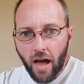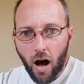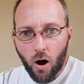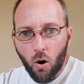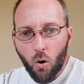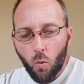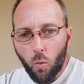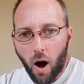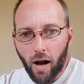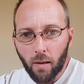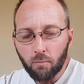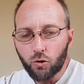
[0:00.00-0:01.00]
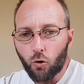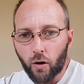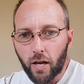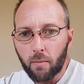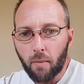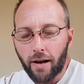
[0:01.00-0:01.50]
Now, while I'm
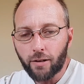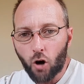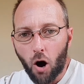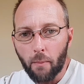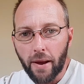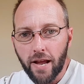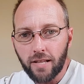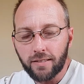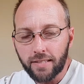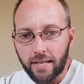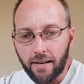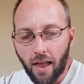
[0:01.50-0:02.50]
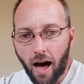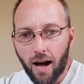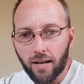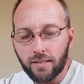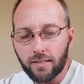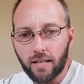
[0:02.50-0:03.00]
talking about comments and
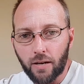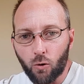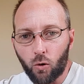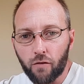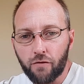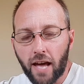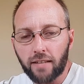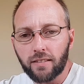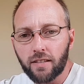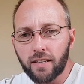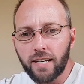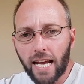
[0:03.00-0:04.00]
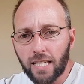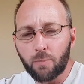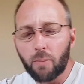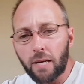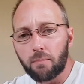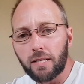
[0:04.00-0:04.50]
likes and all of that, the
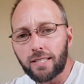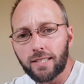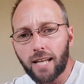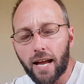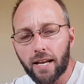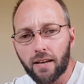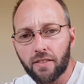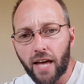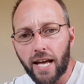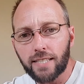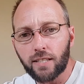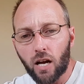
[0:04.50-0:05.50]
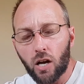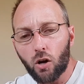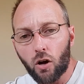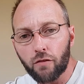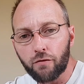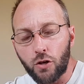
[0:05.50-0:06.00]
next big mistake that a
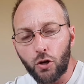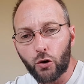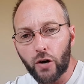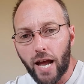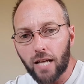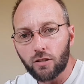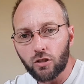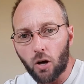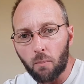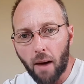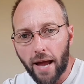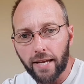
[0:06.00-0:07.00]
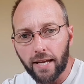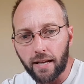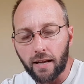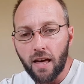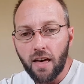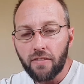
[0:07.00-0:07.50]
lot of new creators are
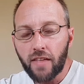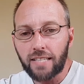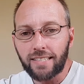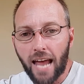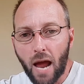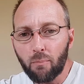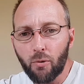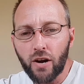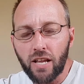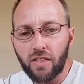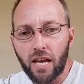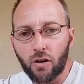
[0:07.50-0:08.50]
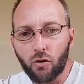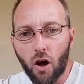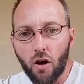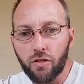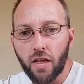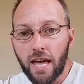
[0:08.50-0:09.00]
making that's hampering their
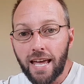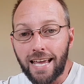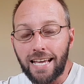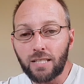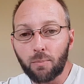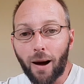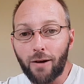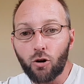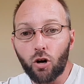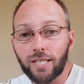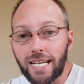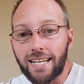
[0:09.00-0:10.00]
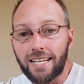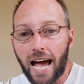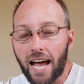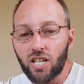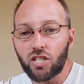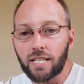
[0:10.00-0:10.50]
growth is by not
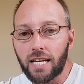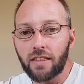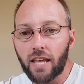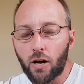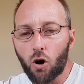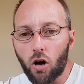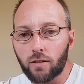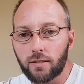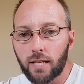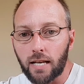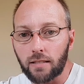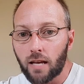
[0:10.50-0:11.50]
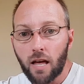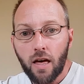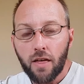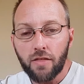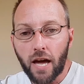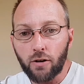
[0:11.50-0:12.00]
engaging in their content.
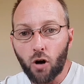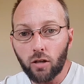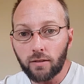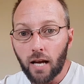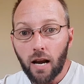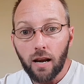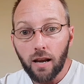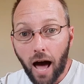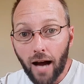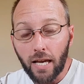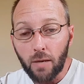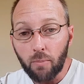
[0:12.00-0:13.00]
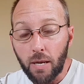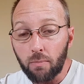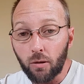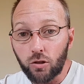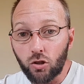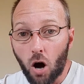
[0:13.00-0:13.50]
They're not liking
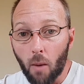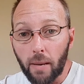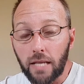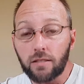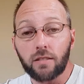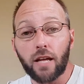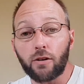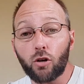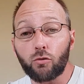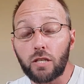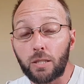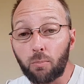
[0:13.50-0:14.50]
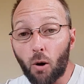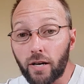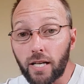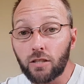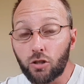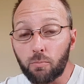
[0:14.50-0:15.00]
people's comments, they're not
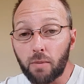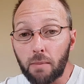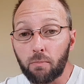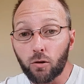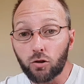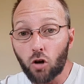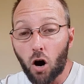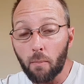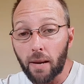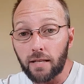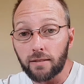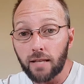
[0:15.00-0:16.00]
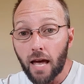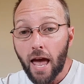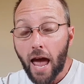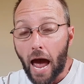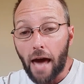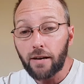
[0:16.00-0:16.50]
responding to people's comments.
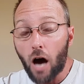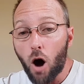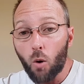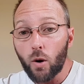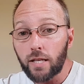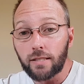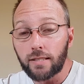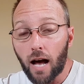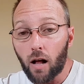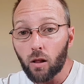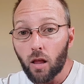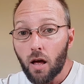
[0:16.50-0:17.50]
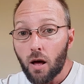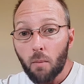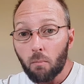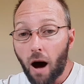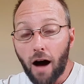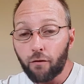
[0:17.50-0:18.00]
And I always tell
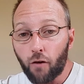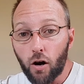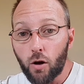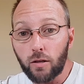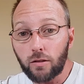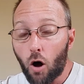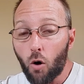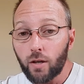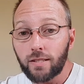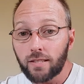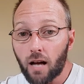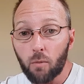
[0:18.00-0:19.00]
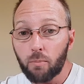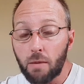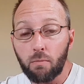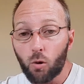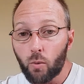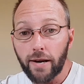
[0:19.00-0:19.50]
my followers. I always tell
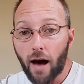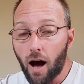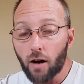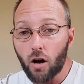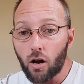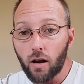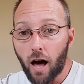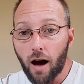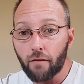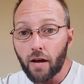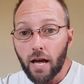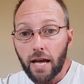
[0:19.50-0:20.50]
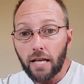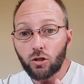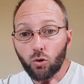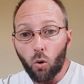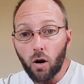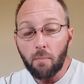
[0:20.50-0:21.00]
people when I go live,
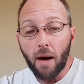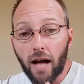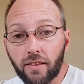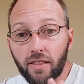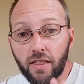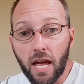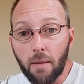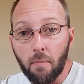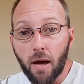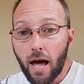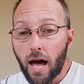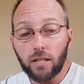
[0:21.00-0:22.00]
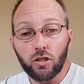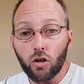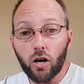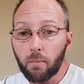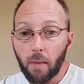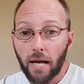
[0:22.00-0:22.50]
it's all about them. It's
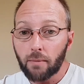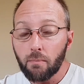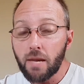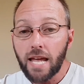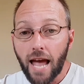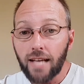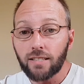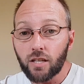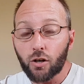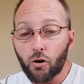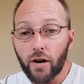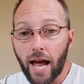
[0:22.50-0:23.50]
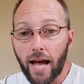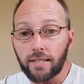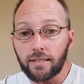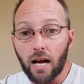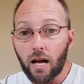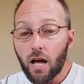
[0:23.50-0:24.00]
not about me as the
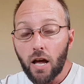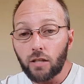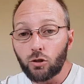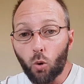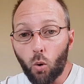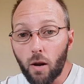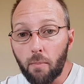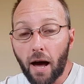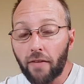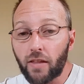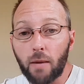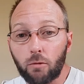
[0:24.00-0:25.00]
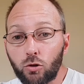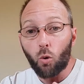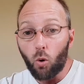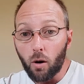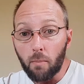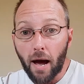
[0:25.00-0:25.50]
creator. It's all about them. It's
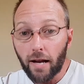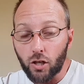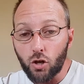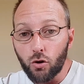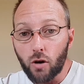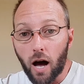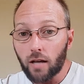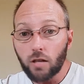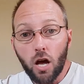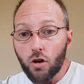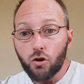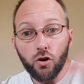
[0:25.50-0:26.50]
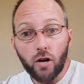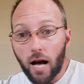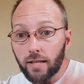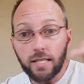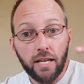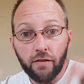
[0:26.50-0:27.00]
all about you guys. You
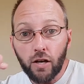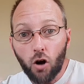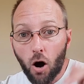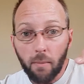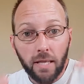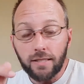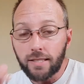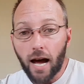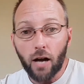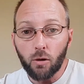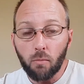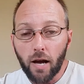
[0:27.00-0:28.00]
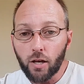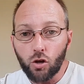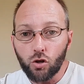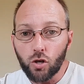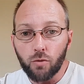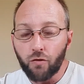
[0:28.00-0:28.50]
guys leaving comments down on my
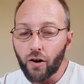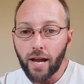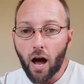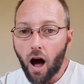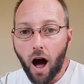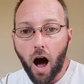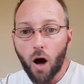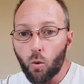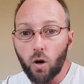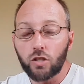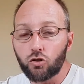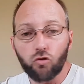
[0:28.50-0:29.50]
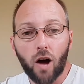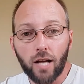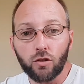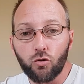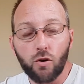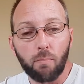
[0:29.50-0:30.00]
YouTube video. I always
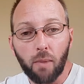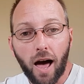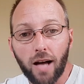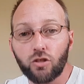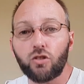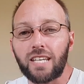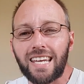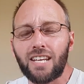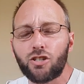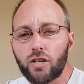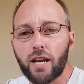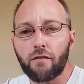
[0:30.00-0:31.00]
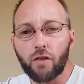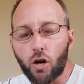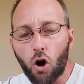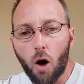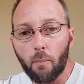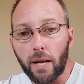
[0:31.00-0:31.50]
try to reply to each and every
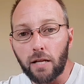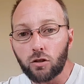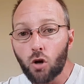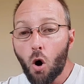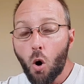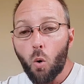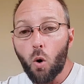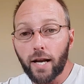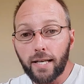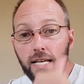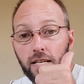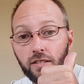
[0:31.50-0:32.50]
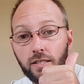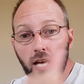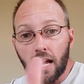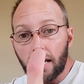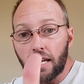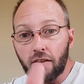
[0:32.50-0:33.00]
comment or at
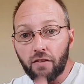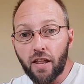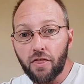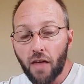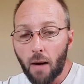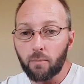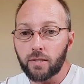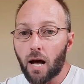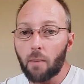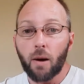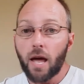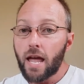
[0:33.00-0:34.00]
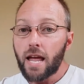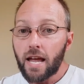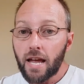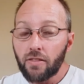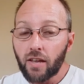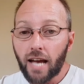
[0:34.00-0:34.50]
least give it a thumbs up.
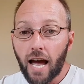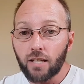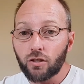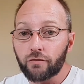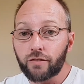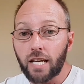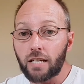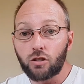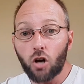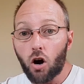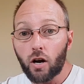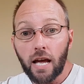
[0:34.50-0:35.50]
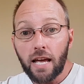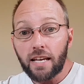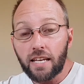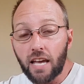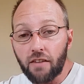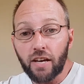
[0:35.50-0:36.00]
In the case of TikTok,
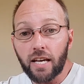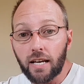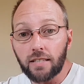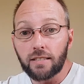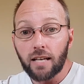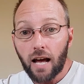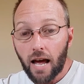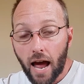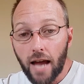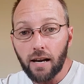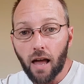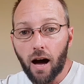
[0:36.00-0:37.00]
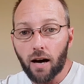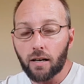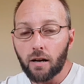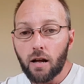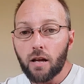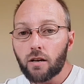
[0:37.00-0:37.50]
giving it a like.
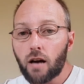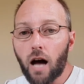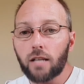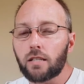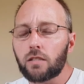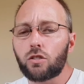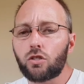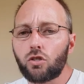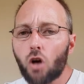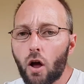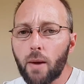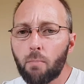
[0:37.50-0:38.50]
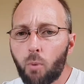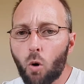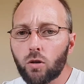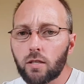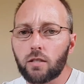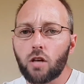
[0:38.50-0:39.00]
Guys, it's so
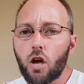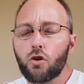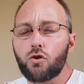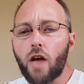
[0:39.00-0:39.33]
important.